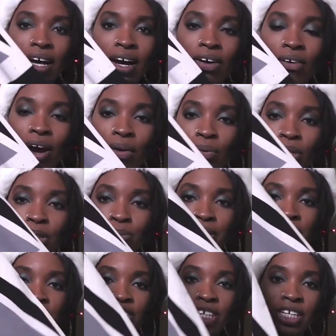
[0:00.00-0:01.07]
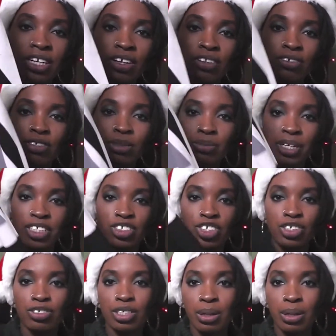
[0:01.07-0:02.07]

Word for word: Or I was British in another dimension or